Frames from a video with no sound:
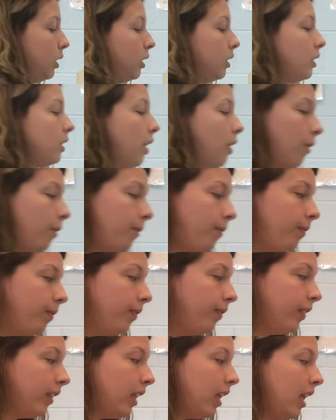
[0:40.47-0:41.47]
So,
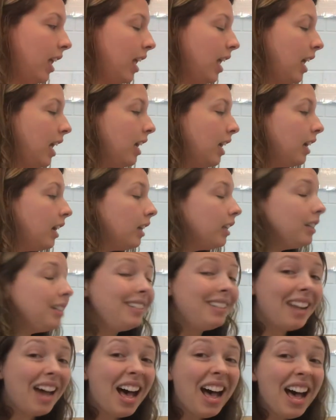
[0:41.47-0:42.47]

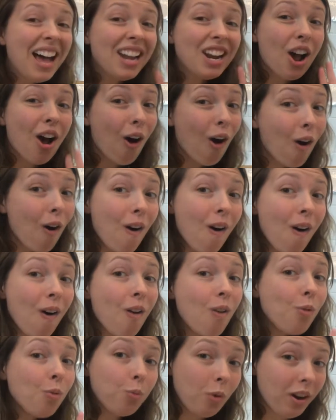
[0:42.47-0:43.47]
not
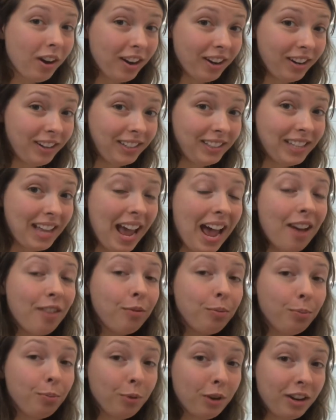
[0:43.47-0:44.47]
all words
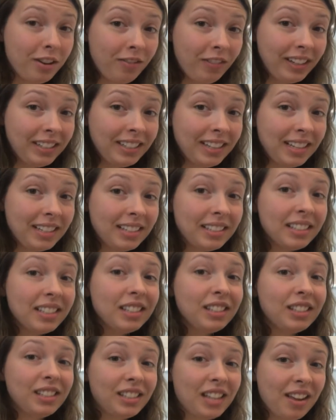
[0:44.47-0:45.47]
have prefixes,
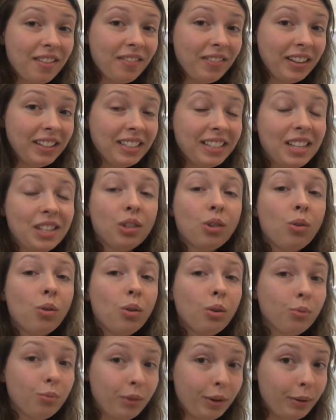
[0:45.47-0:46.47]
suffixes,
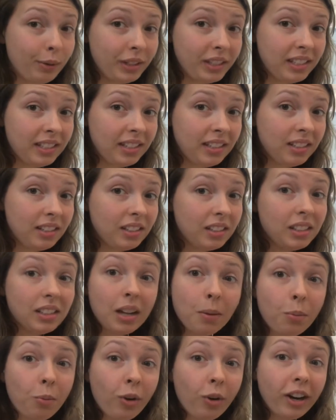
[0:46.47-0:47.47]
or roots.
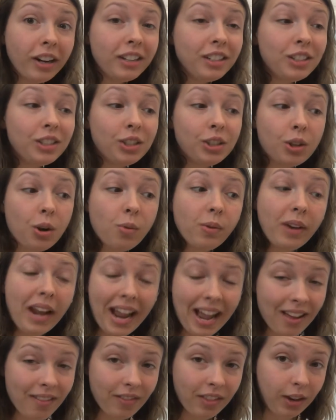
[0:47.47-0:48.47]
Some words don't
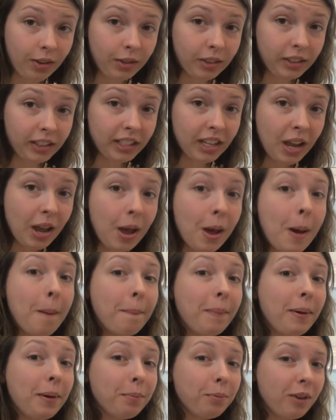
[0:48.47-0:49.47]
have those,
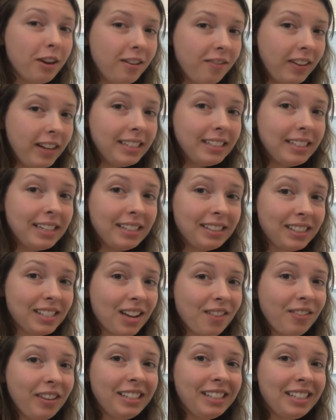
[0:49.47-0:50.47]
but prefixes,
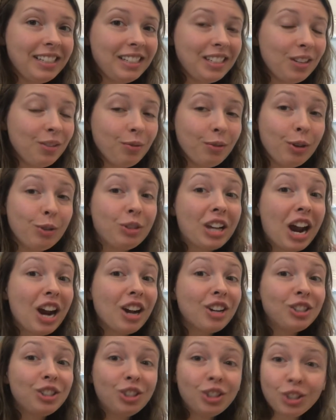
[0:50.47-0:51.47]
suffixes, and roots are
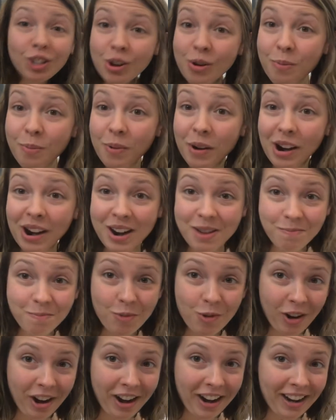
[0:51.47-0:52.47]
super
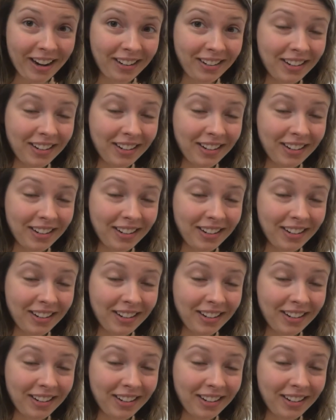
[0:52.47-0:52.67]
important